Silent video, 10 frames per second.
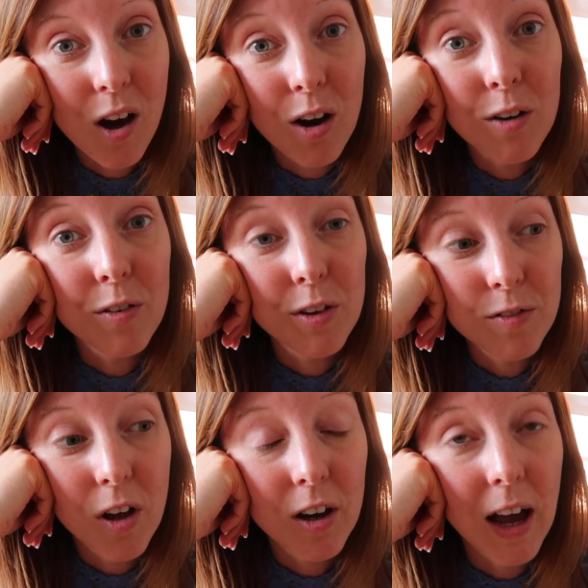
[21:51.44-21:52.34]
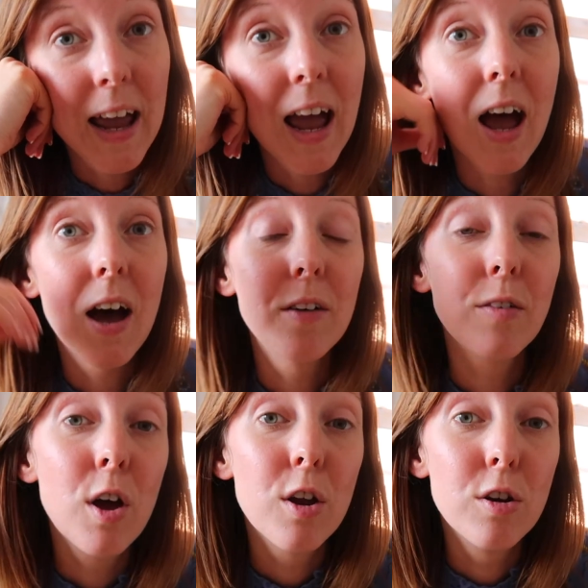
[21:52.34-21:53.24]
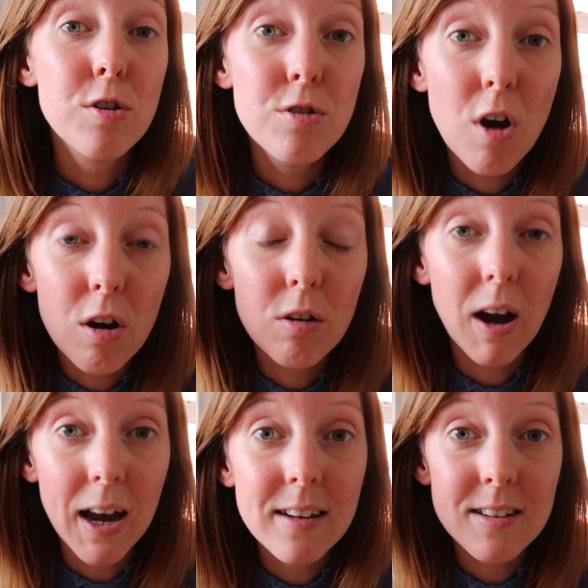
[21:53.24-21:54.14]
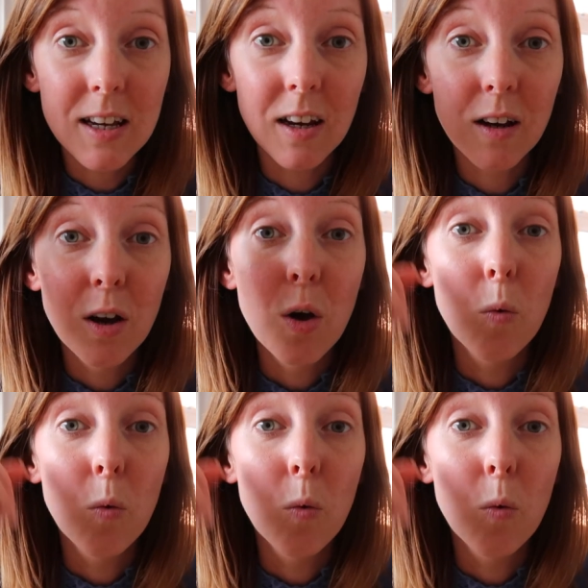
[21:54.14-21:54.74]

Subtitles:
of the vlog. I have no idea